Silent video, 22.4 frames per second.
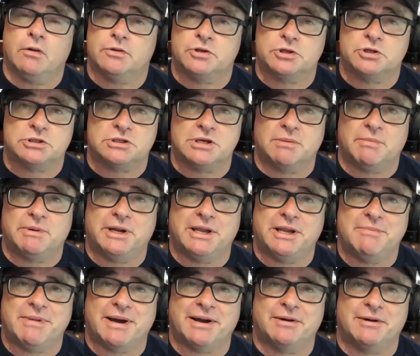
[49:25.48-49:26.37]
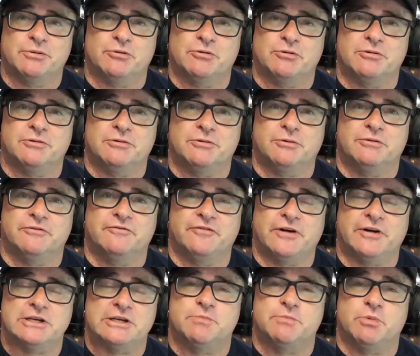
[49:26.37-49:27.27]
just send me an email or
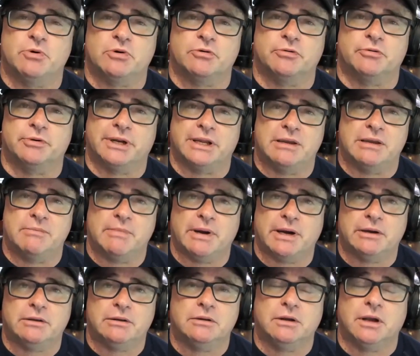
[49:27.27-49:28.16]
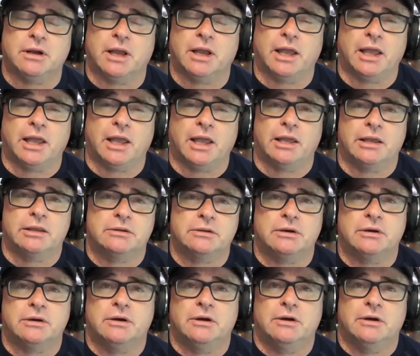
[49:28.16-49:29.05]
Facebook or an email, and
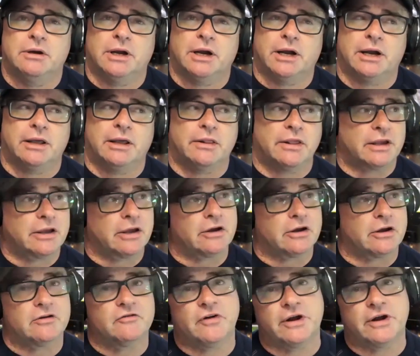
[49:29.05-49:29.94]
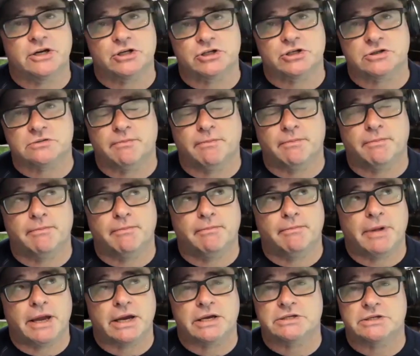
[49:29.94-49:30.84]
they can go to
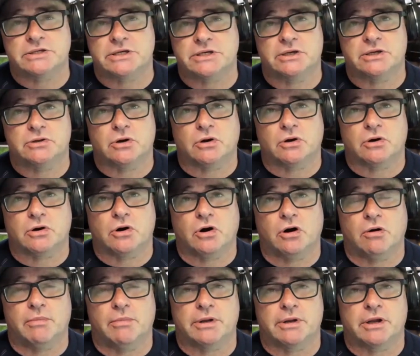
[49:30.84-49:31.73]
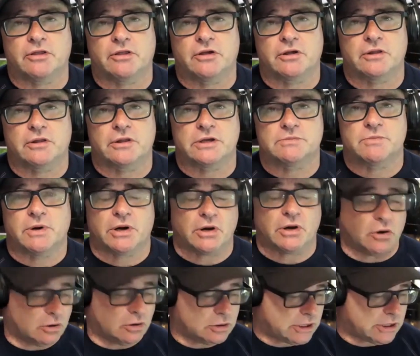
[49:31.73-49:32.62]
vanishmagazine.com, and I think there's my
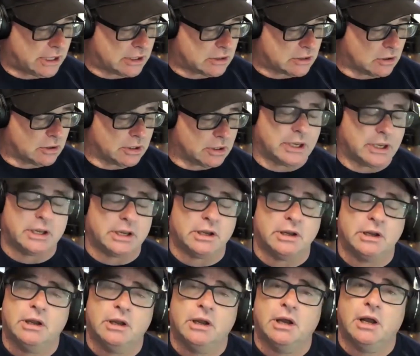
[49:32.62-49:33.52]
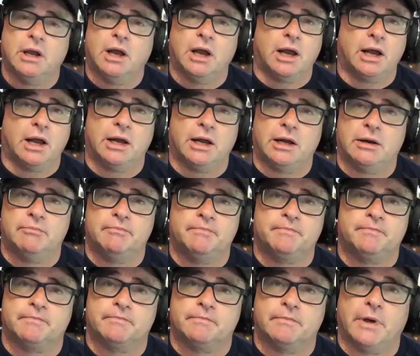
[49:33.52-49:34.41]
contact on there,
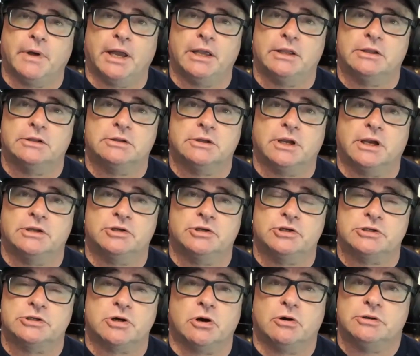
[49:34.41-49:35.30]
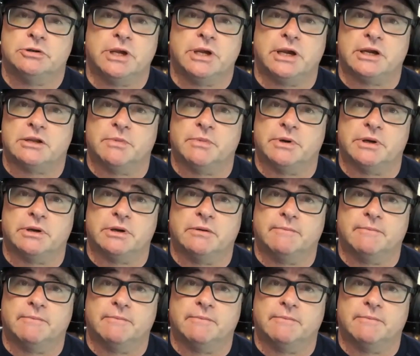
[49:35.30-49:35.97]
and just contact me.